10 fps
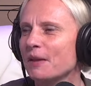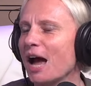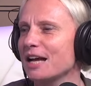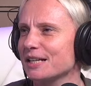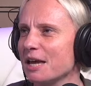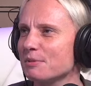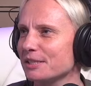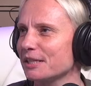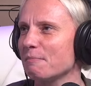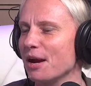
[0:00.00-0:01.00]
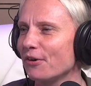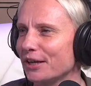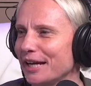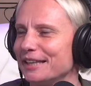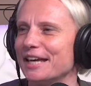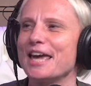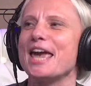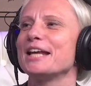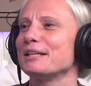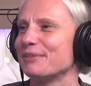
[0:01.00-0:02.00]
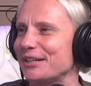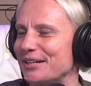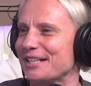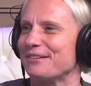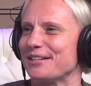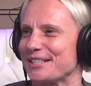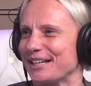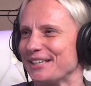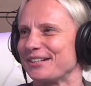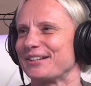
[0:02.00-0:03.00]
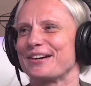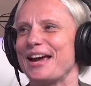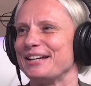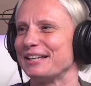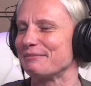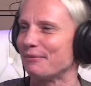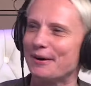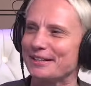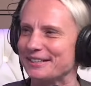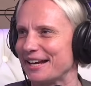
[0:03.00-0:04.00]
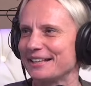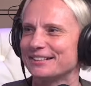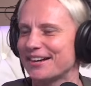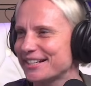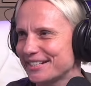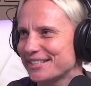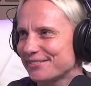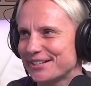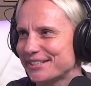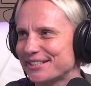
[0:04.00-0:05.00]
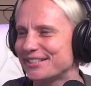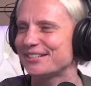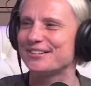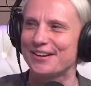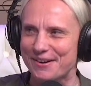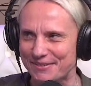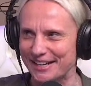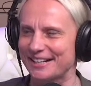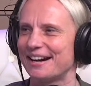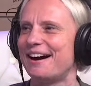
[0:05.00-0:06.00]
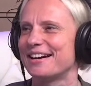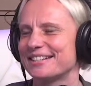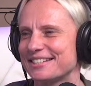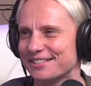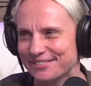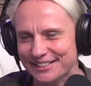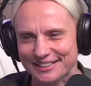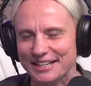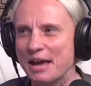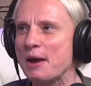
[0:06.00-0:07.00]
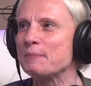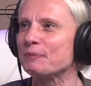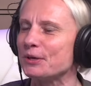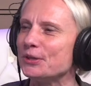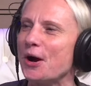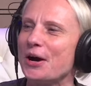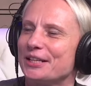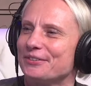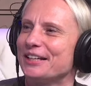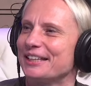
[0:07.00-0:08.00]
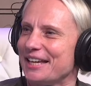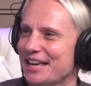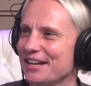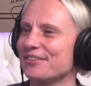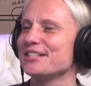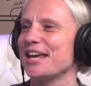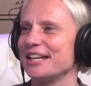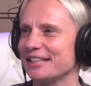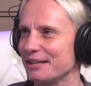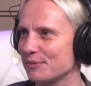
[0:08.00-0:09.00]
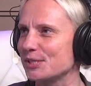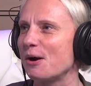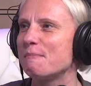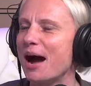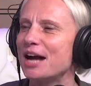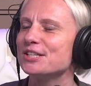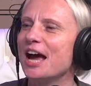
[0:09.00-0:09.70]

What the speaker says: I came as an American. They hated because I was like Ukrainian born and telling Russians what to do. Oh my gosh, it's really, you know, it really irritated them so much.